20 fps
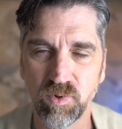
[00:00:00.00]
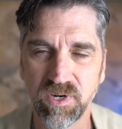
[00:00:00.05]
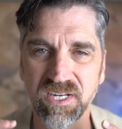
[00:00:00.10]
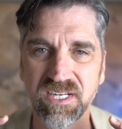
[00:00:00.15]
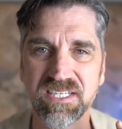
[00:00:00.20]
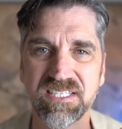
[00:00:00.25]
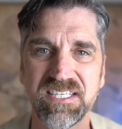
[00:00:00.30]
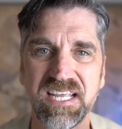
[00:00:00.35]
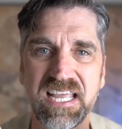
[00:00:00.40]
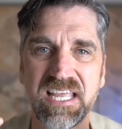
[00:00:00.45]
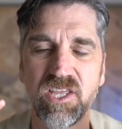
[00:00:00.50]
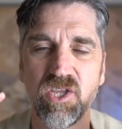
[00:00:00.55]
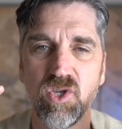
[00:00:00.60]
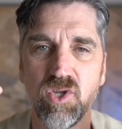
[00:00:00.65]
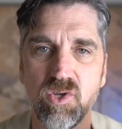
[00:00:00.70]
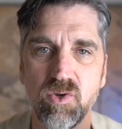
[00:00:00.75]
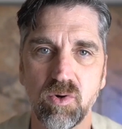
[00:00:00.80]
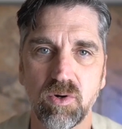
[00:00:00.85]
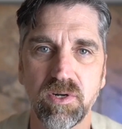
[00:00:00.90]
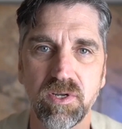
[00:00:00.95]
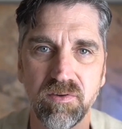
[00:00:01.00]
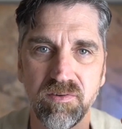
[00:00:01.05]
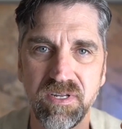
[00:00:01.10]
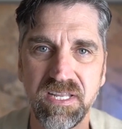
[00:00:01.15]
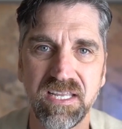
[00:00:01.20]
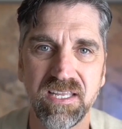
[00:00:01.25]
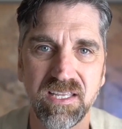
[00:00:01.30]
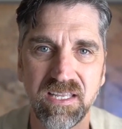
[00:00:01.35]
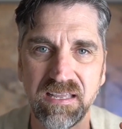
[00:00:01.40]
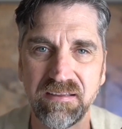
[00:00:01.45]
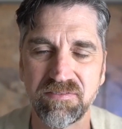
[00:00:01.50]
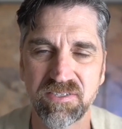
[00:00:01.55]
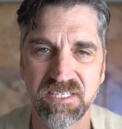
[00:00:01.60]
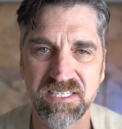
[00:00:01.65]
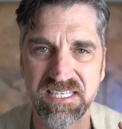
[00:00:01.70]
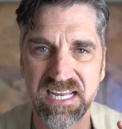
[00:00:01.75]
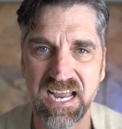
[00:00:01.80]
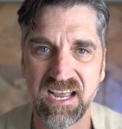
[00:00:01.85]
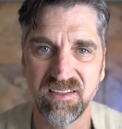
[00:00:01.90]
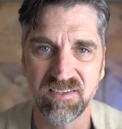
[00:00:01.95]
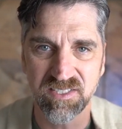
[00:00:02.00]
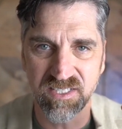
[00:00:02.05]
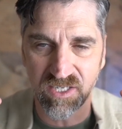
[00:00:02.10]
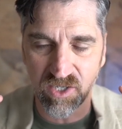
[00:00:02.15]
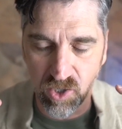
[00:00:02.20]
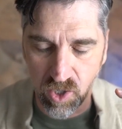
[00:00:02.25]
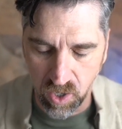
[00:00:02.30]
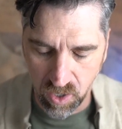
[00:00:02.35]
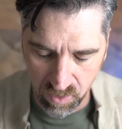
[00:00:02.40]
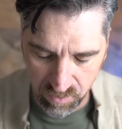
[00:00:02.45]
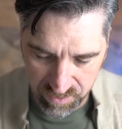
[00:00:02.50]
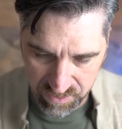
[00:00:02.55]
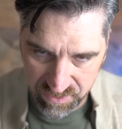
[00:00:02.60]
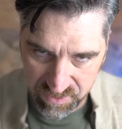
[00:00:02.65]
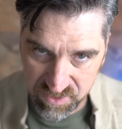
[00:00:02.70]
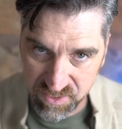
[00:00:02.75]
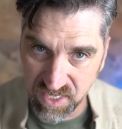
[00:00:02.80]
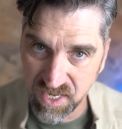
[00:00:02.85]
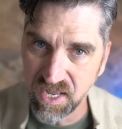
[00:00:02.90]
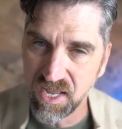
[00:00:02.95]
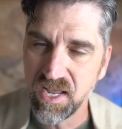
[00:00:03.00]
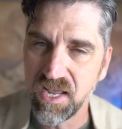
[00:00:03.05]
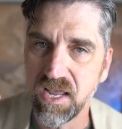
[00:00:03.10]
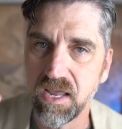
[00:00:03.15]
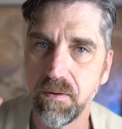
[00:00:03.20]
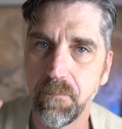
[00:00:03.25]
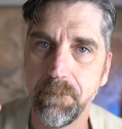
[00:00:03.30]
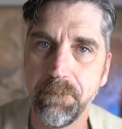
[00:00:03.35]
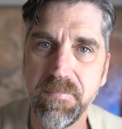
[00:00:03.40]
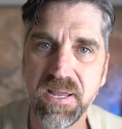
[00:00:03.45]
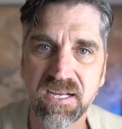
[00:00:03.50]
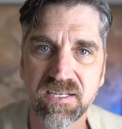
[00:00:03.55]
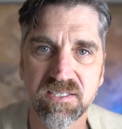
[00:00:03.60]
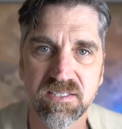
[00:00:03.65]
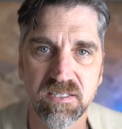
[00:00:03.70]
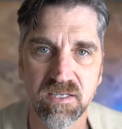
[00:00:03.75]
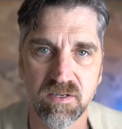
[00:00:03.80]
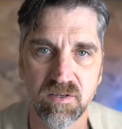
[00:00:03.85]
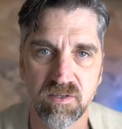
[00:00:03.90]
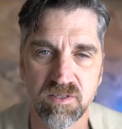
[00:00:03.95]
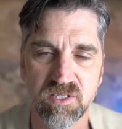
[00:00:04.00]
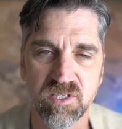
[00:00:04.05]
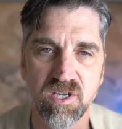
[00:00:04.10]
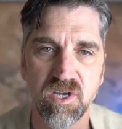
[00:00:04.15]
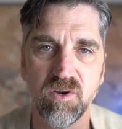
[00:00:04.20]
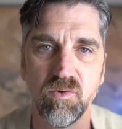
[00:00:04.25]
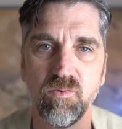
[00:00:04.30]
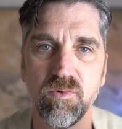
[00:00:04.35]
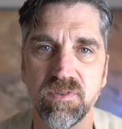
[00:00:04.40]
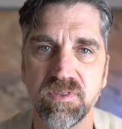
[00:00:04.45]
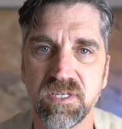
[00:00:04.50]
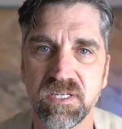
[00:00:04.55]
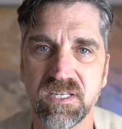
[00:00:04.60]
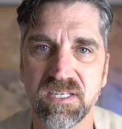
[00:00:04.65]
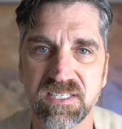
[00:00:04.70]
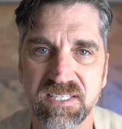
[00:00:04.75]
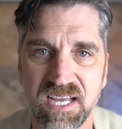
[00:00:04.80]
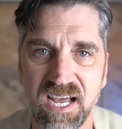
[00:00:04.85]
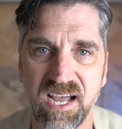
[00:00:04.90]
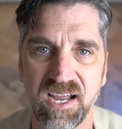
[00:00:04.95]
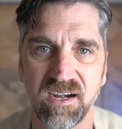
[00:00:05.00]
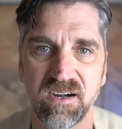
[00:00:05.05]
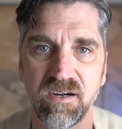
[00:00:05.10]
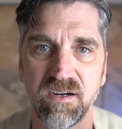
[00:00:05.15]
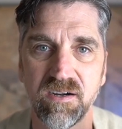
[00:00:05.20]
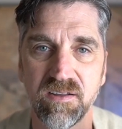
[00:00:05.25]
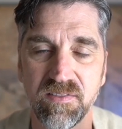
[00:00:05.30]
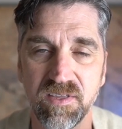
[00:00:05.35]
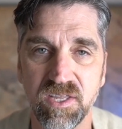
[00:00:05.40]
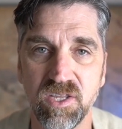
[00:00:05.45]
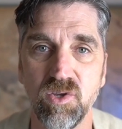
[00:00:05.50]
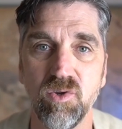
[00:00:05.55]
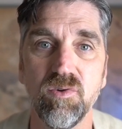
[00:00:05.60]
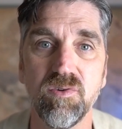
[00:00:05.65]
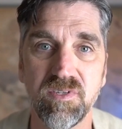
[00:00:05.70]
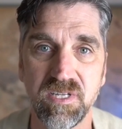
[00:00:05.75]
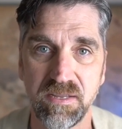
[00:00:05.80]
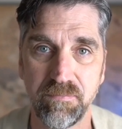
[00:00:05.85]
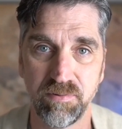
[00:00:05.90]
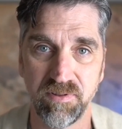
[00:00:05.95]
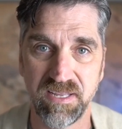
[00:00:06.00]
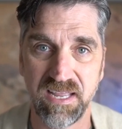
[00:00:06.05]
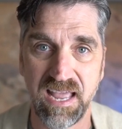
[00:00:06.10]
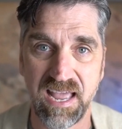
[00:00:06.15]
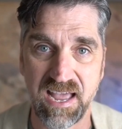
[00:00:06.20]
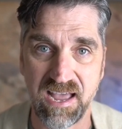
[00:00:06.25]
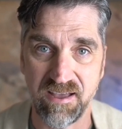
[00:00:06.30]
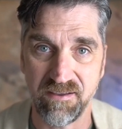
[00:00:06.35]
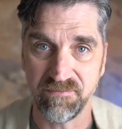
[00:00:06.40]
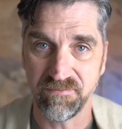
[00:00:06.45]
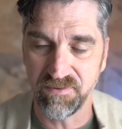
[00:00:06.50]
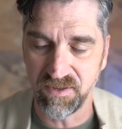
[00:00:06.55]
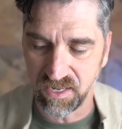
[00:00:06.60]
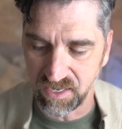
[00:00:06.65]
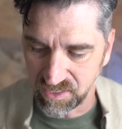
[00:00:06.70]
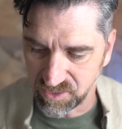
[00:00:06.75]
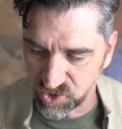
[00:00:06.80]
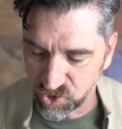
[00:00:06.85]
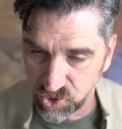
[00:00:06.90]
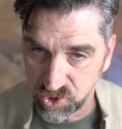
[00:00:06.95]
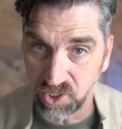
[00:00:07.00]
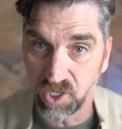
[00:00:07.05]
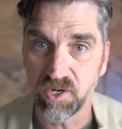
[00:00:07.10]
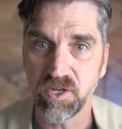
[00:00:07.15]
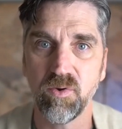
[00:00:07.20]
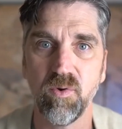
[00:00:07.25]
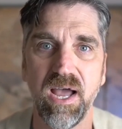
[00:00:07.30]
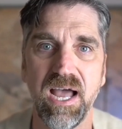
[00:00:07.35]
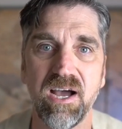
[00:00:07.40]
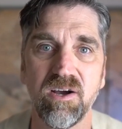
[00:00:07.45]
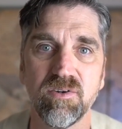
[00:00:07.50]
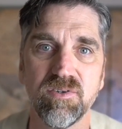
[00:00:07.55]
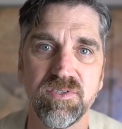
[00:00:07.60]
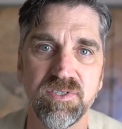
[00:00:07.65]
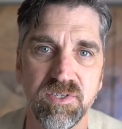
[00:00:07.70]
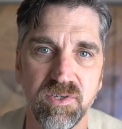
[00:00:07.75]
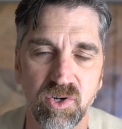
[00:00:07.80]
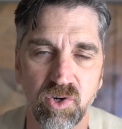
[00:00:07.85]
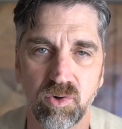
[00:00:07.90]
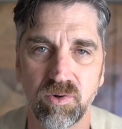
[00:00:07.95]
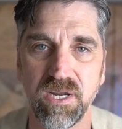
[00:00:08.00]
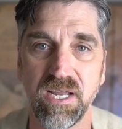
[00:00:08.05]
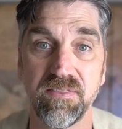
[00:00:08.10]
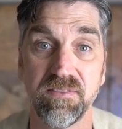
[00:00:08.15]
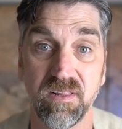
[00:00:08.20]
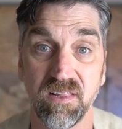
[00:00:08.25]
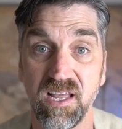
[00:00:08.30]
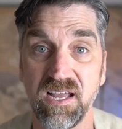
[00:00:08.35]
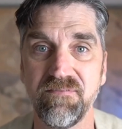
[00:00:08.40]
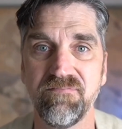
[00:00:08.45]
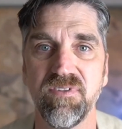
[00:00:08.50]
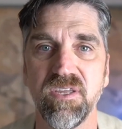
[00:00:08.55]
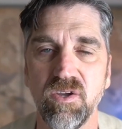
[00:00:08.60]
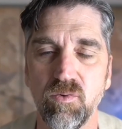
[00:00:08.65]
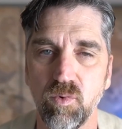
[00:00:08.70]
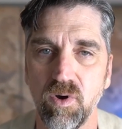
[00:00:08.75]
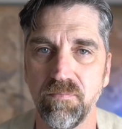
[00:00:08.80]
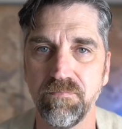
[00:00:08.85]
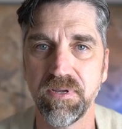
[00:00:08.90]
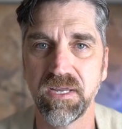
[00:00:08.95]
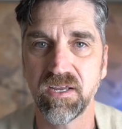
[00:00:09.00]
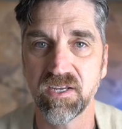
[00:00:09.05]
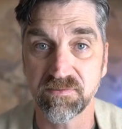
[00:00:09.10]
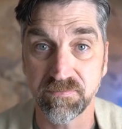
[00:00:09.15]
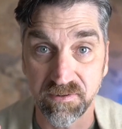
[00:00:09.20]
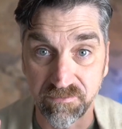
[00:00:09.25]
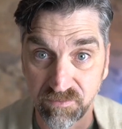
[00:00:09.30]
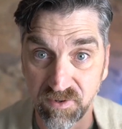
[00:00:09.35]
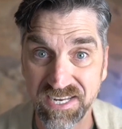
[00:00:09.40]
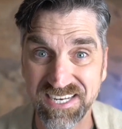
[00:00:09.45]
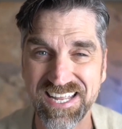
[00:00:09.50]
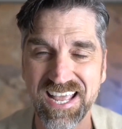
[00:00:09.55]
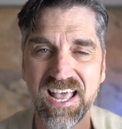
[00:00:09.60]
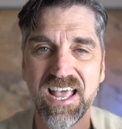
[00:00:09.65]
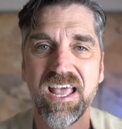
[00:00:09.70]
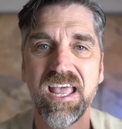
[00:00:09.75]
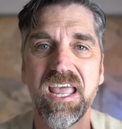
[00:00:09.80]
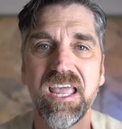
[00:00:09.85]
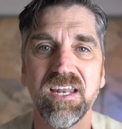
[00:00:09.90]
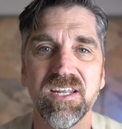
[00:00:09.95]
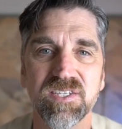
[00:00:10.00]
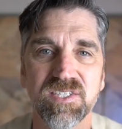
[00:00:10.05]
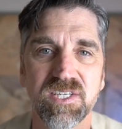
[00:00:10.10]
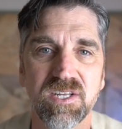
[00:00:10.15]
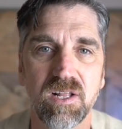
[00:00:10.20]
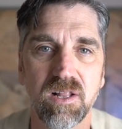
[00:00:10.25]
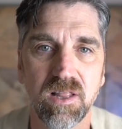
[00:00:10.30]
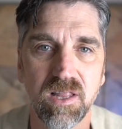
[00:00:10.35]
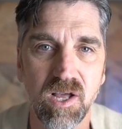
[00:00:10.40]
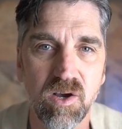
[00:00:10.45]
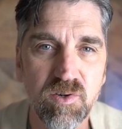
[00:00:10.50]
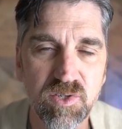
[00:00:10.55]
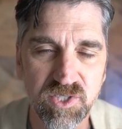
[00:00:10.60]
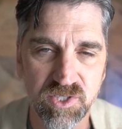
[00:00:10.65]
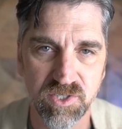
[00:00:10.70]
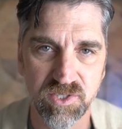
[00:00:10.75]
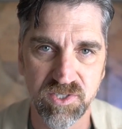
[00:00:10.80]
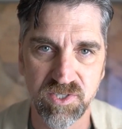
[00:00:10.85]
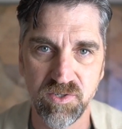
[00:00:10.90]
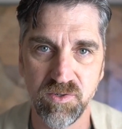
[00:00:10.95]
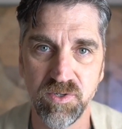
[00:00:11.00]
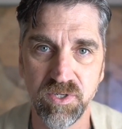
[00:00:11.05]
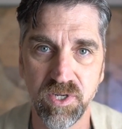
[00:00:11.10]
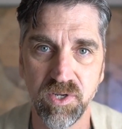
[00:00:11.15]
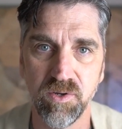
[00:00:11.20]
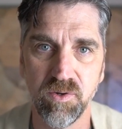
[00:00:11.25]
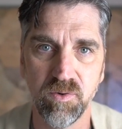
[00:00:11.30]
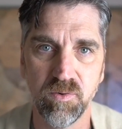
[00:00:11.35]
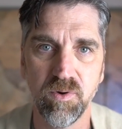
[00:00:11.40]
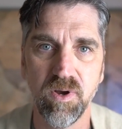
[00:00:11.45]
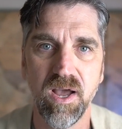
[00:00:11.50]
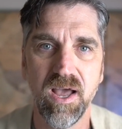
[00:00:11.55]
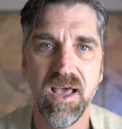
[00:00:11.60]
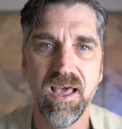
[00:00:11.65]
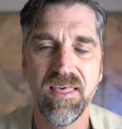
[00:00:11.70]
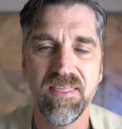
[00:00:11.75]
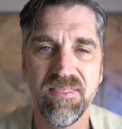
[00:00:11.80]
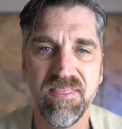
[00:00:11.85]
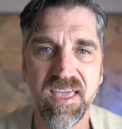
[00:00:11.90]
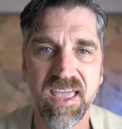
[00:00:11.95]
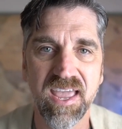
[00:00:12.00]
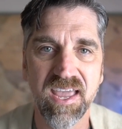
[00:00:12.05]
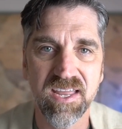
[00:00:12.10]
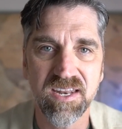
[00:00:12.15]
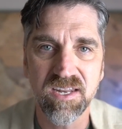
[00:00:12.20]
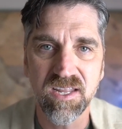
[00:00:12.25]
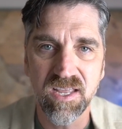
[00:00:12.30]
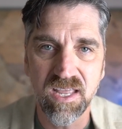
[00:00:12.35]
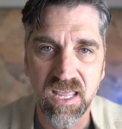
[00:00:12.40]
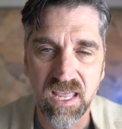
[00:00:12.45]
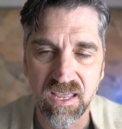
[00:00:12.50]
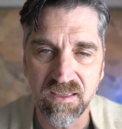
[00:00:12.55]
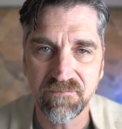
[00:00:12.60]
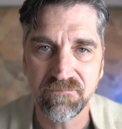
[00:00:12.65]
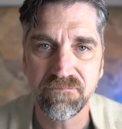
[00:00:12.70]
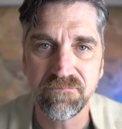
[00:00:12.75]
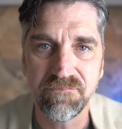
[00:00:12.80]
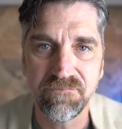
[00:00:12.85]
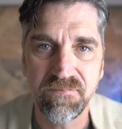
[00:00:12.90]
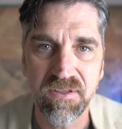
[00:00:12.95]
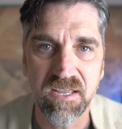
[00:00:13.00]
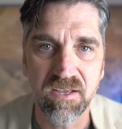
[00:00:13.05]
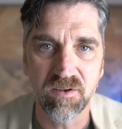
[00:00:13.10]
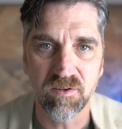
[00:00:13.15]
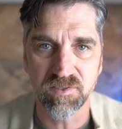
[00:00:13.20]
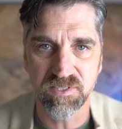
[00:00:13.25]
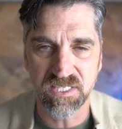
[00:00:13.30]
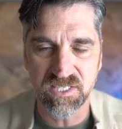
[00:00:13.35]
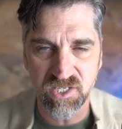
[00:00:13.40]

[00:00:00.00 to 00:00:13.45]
We're going to take your unique gifts and talents and callings and mix those with the desire that you deeply have and show you how to create the life that you want. Because, my friend, it is closer to you than it feels.